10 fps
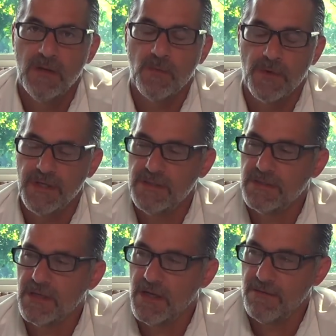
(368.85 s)

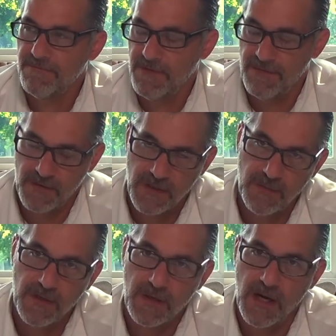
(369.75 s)
reads that I've ever
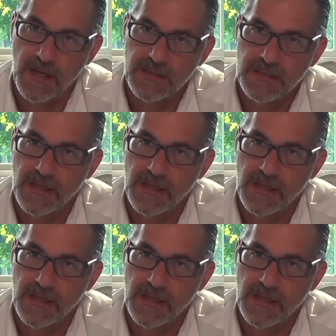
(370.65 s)
come across.